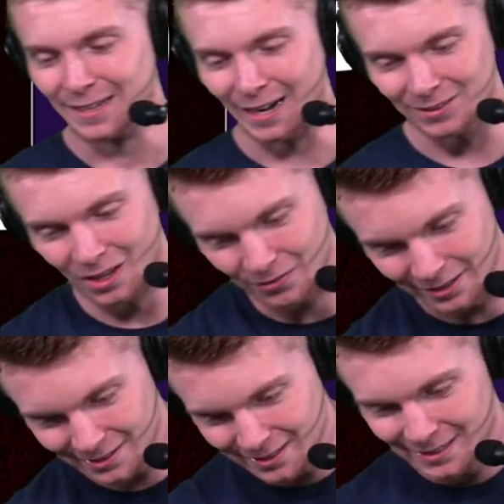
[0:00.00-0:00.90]
and I love
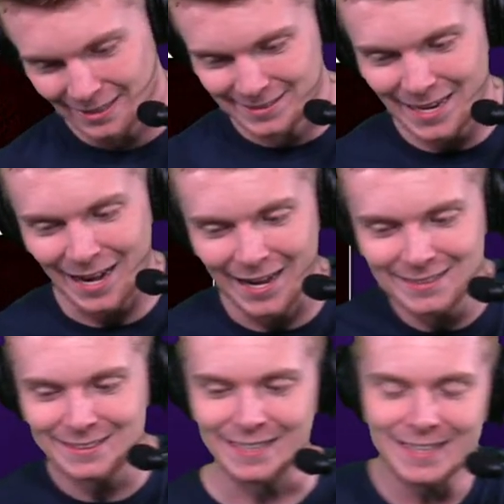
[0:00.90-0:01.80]
it. Is that
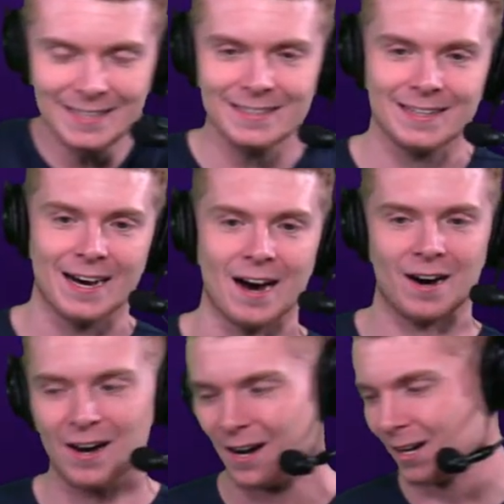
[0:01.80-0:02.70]
iced tea?
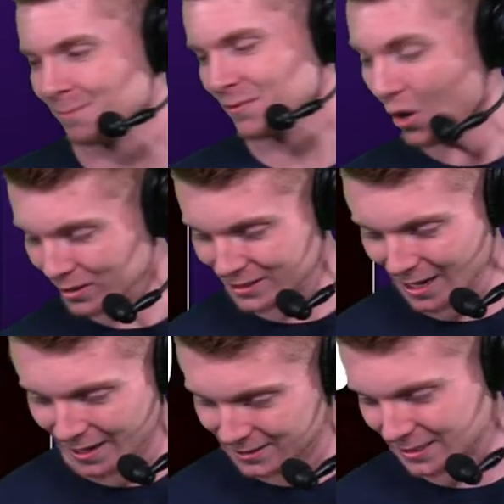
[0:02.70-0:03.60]
Um no, it's
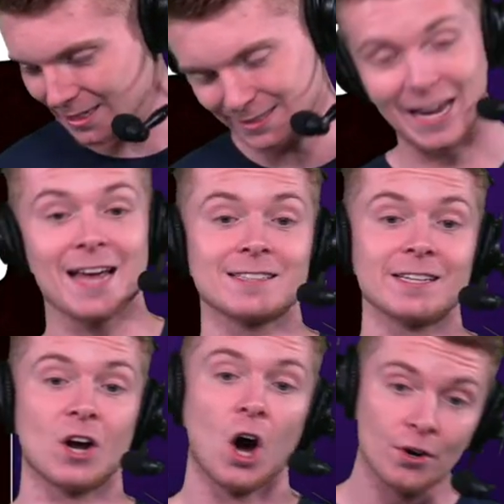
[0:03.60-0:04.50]
not iced tea. It's
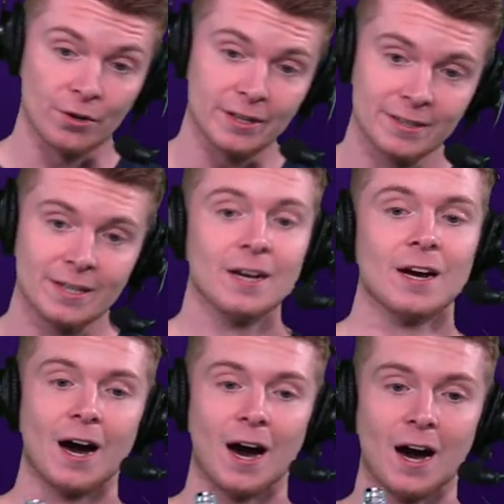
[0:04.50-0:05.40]
1800.
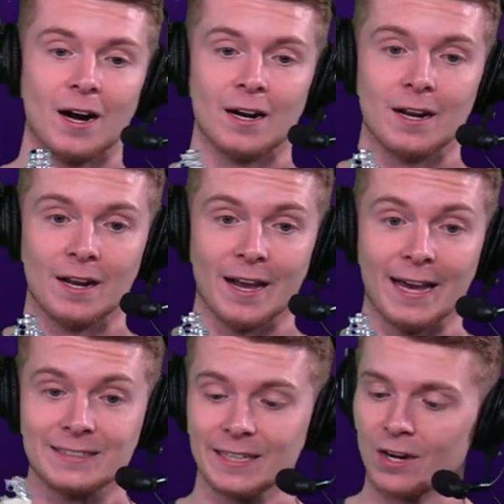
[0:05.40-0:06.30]
Uh
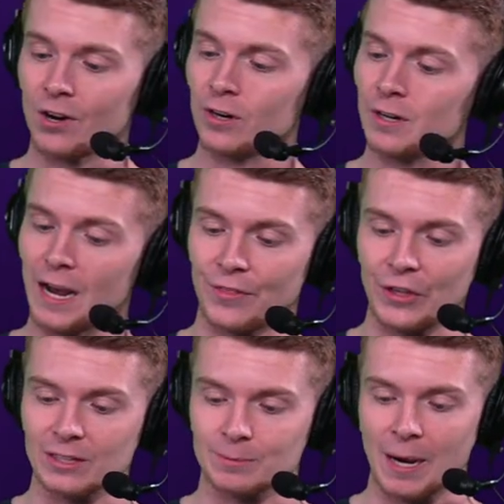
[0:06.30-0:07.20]
1800, I
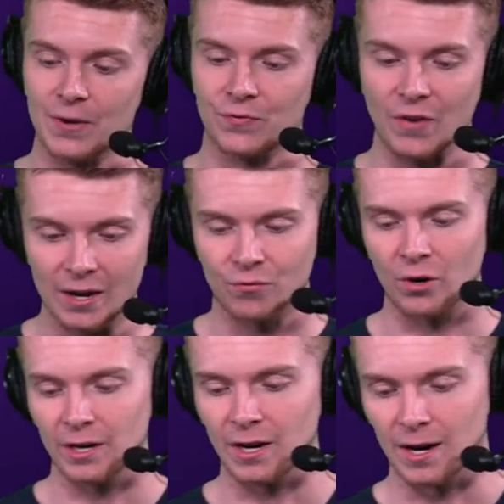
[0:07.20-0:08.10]
think it's my
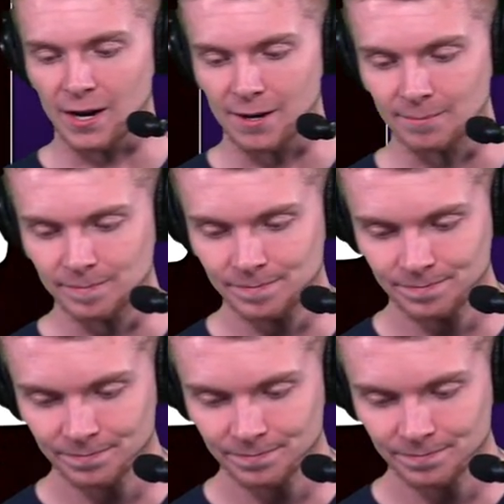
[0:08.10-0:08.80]
favorite um